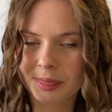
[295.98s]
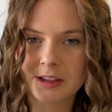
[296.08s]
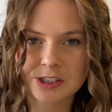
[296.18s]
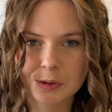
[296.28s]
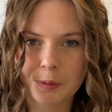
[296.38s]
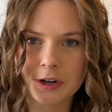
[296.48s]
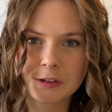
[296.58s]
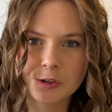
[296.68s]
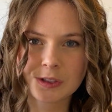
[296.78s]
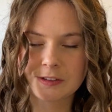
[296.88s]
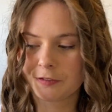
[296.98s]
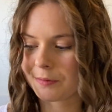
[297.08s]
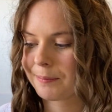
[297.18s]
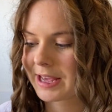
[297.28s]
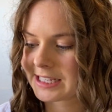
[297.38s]
So what I'll do is, for
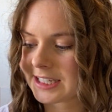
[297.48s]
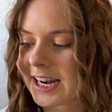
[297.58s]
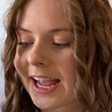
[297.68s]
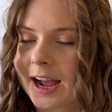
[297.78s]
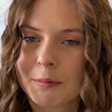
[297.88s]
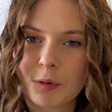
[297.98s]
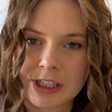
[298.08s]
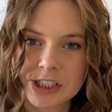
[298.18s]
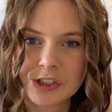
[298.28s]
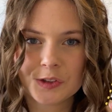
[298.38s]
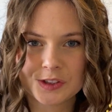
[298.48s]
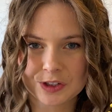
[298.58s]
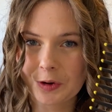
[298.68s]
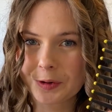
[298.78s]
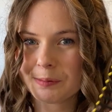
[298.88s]
me today, I'm wanting to use the
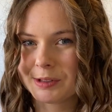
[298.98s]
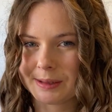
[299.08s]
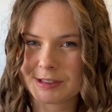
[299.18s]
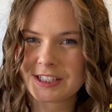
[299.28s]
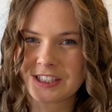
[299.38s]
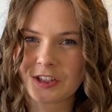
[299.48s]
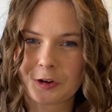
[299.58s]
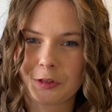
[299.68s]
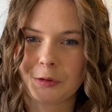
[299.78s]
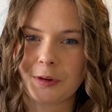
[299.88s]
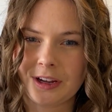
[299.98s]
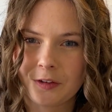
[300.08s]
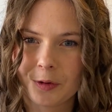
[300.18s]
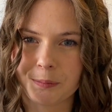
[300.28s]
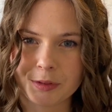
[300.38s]
comb, so I'm just going to go through and
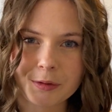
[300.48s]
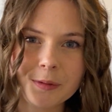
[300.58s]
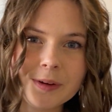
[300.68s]
comb through